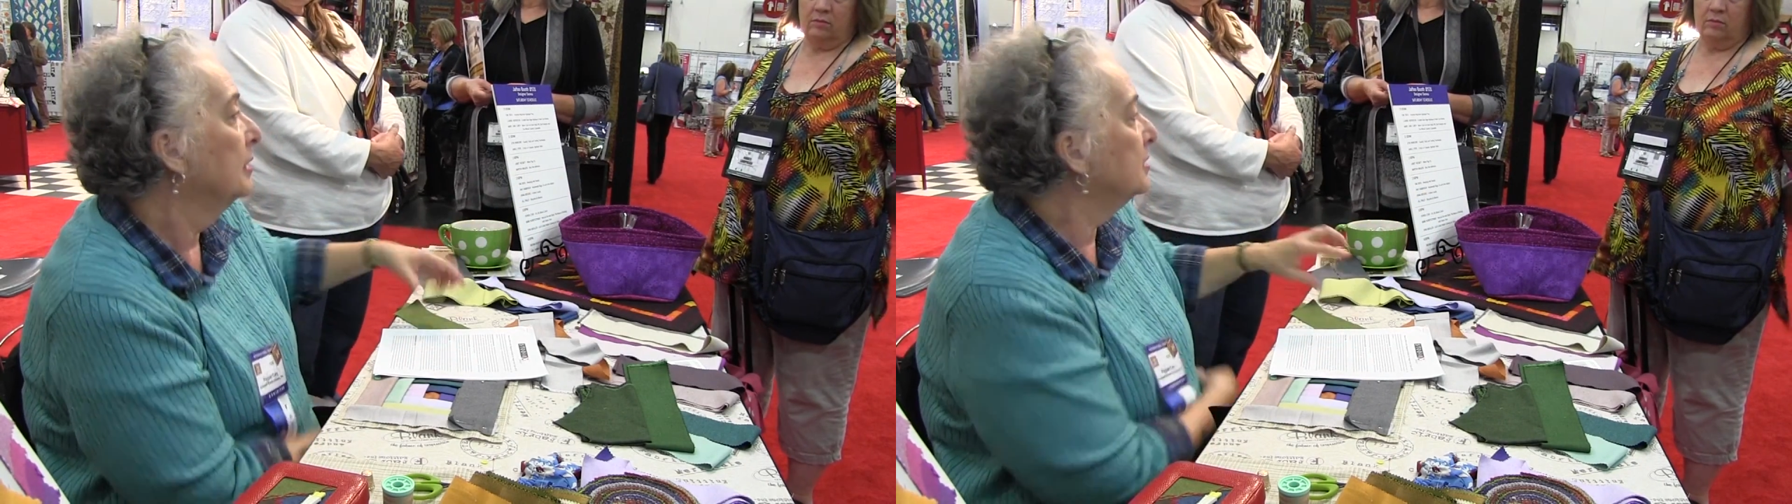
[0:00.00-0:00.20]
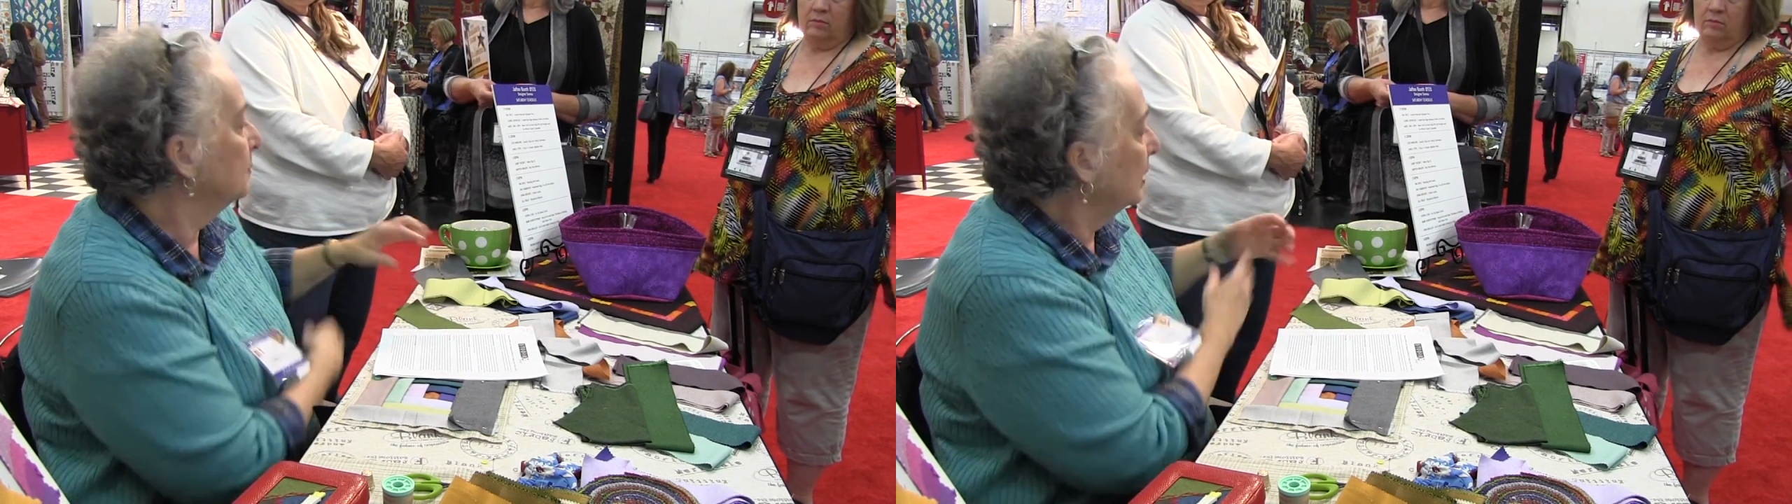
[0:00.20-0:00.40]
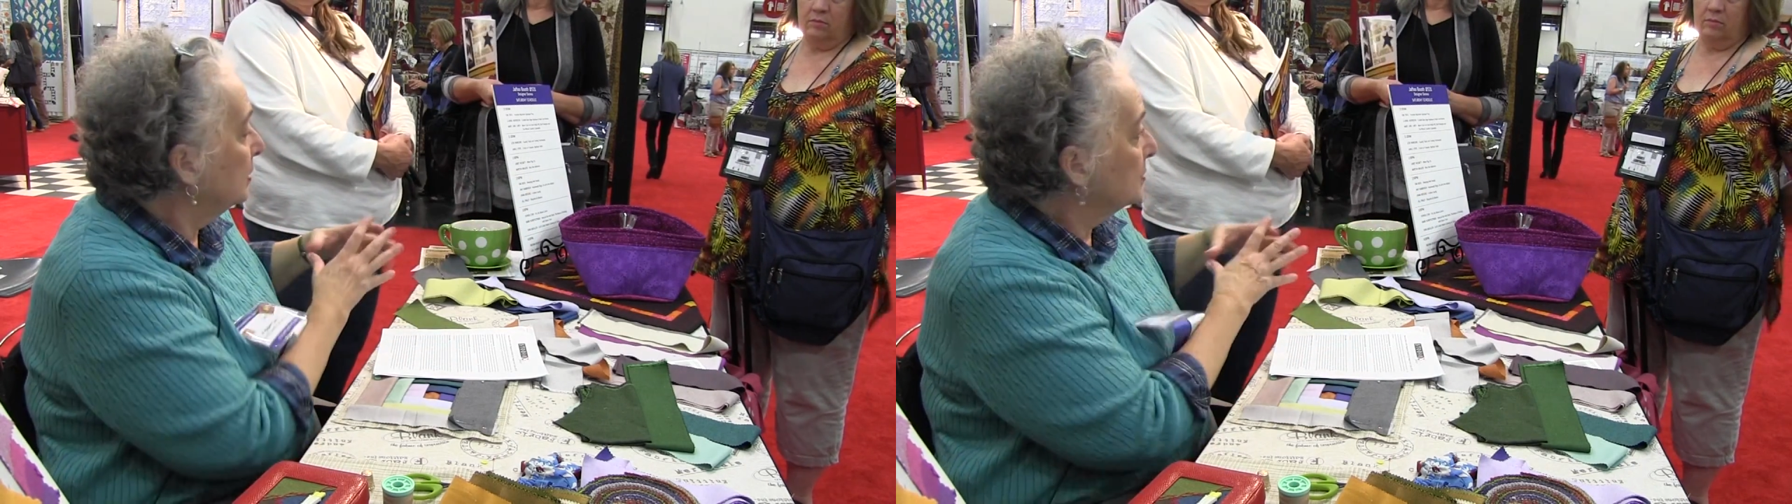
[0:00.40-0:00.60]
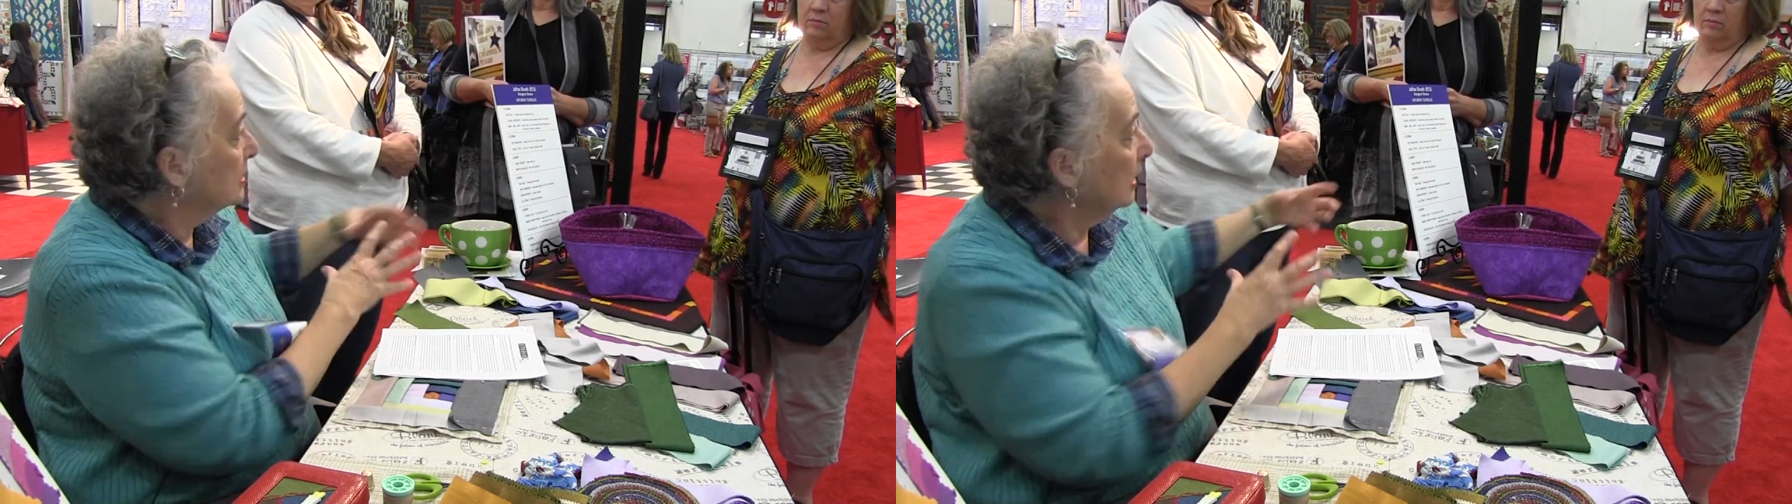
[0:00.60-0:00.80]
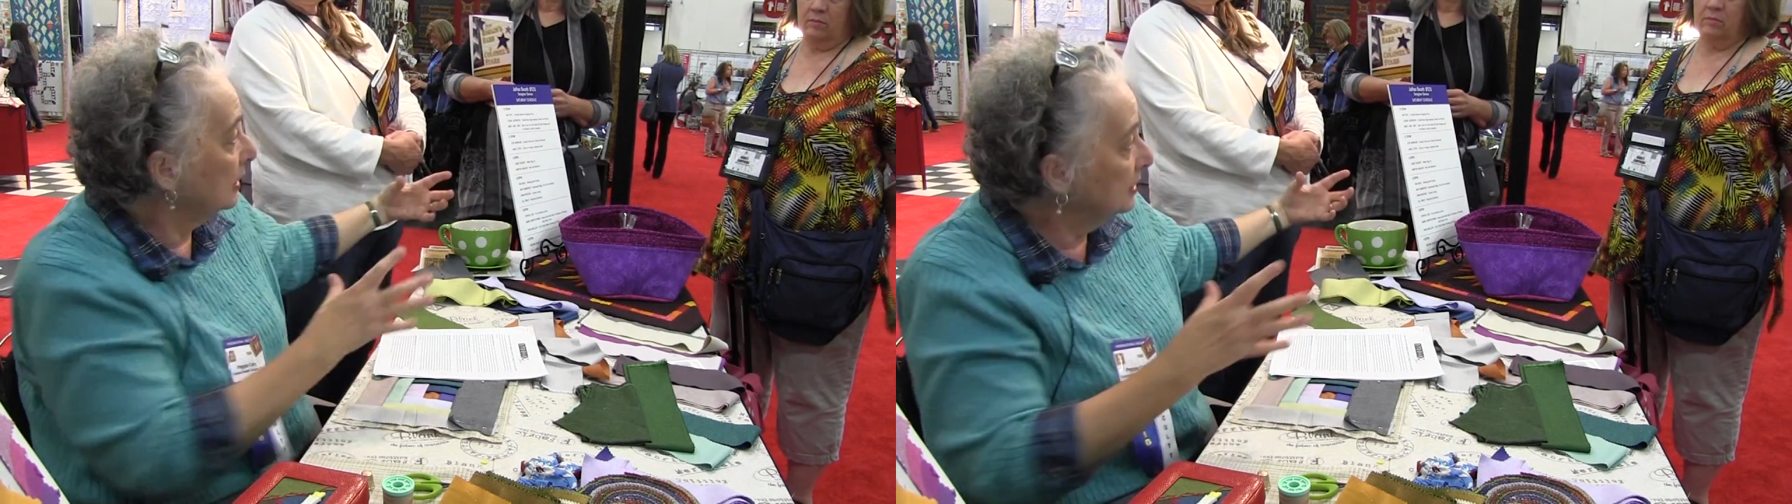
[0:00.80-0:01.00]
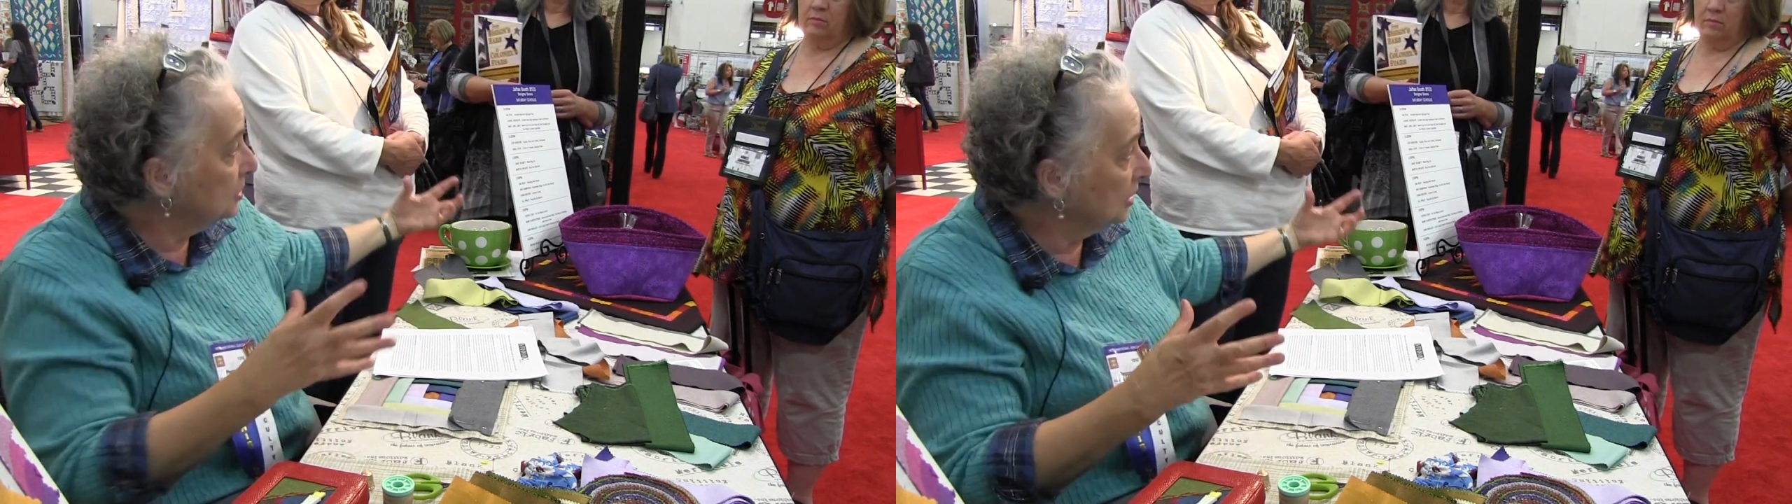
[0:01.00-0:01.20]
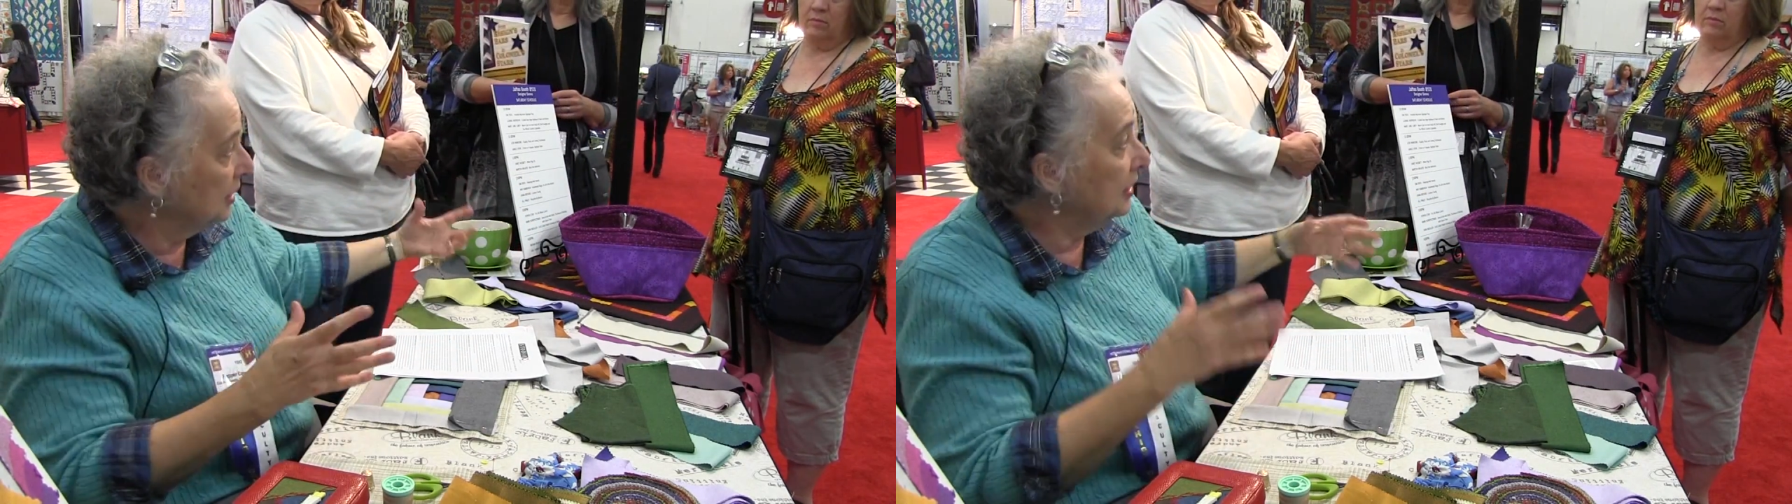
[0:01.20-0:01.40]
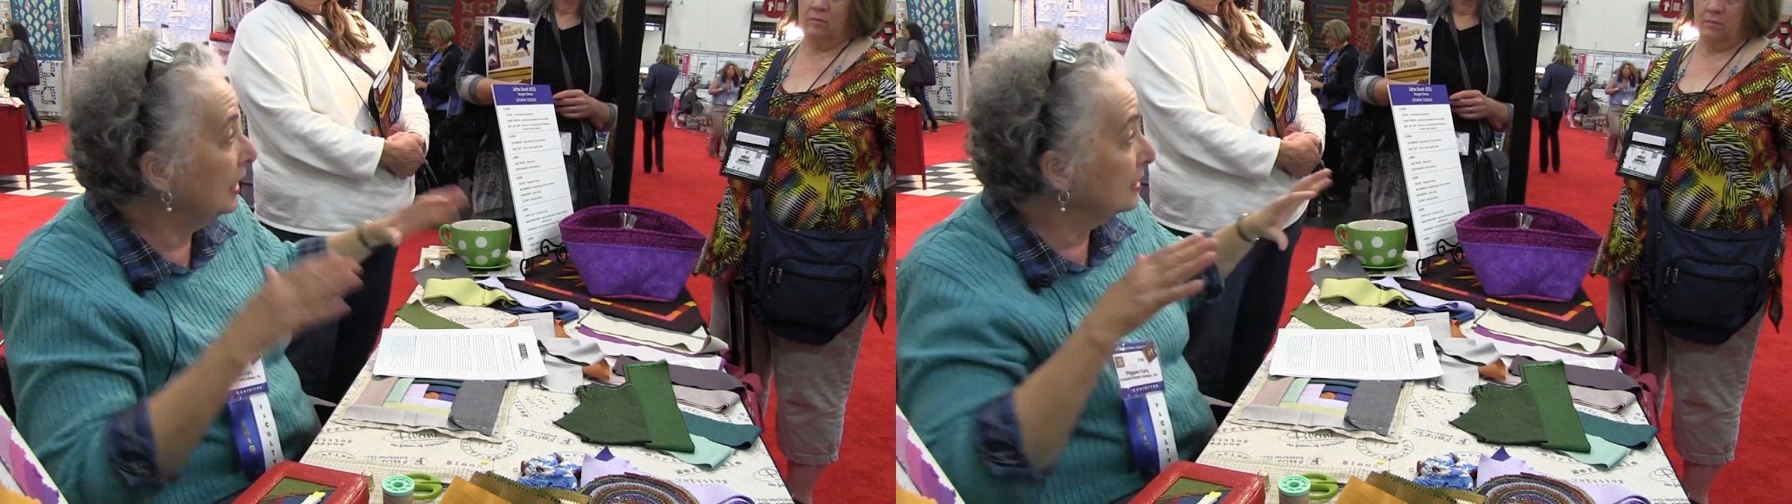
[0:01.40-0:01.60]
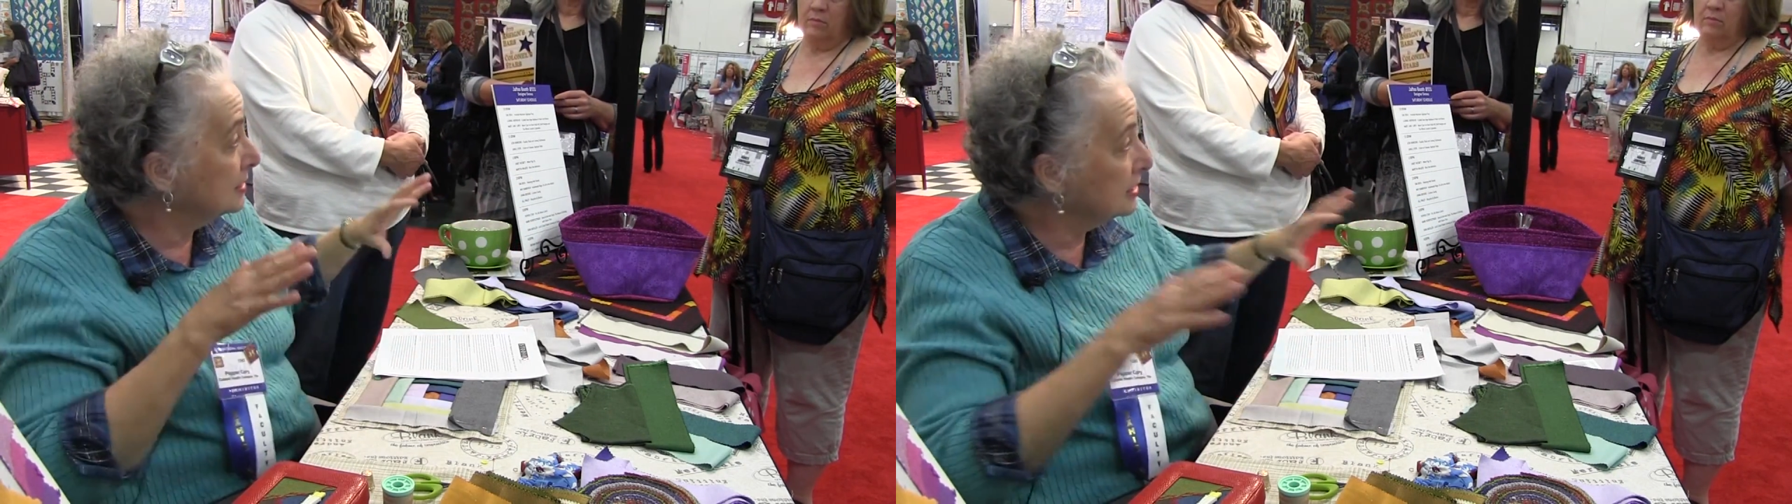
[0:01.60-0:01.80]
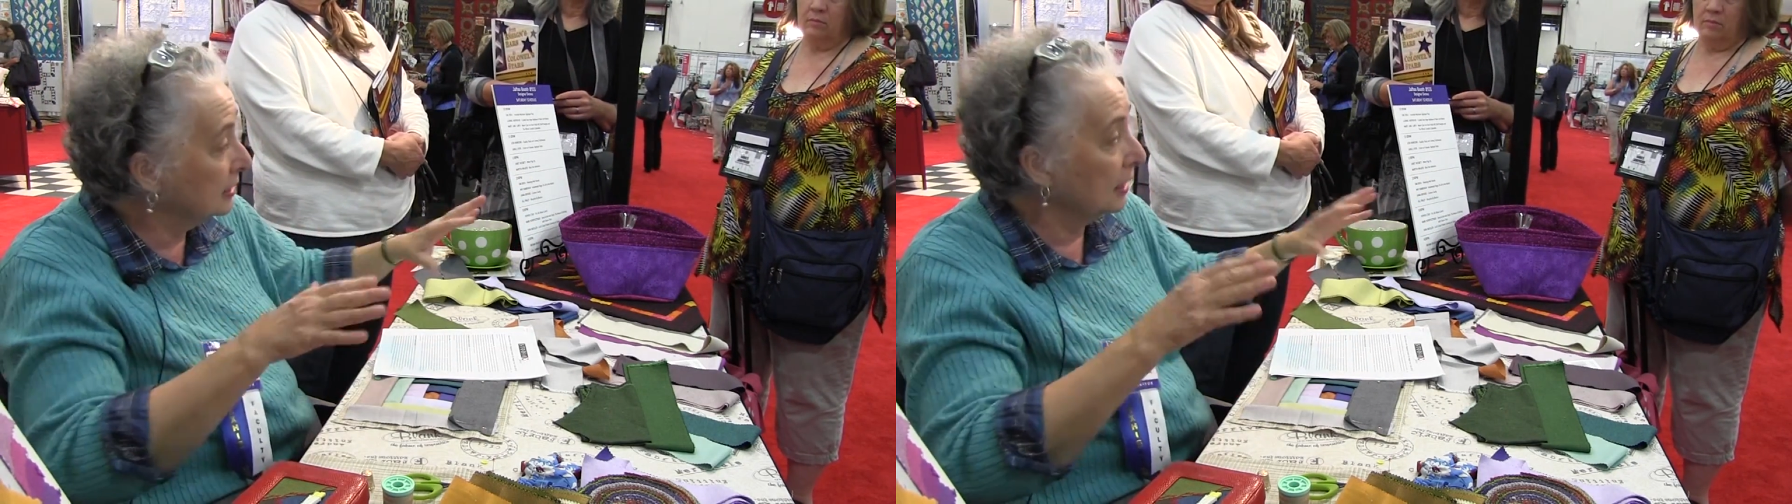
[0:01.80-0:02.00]
to make them slightly shiny and
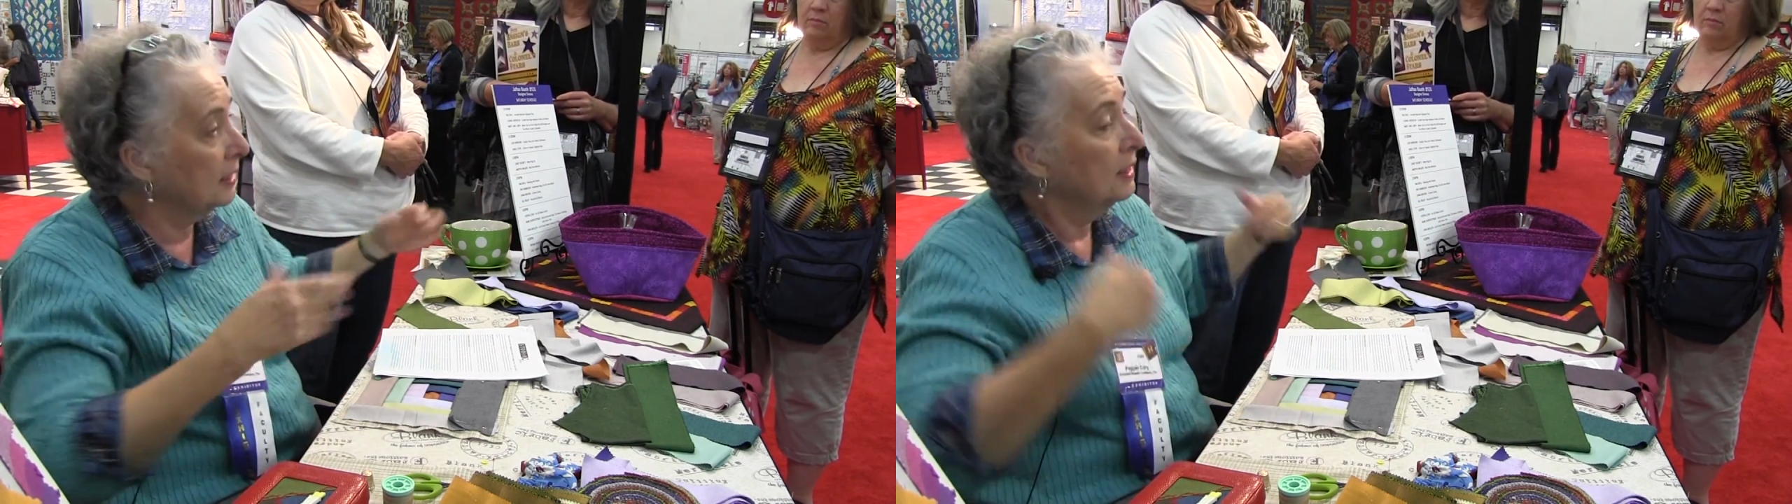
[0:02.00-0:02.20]
slick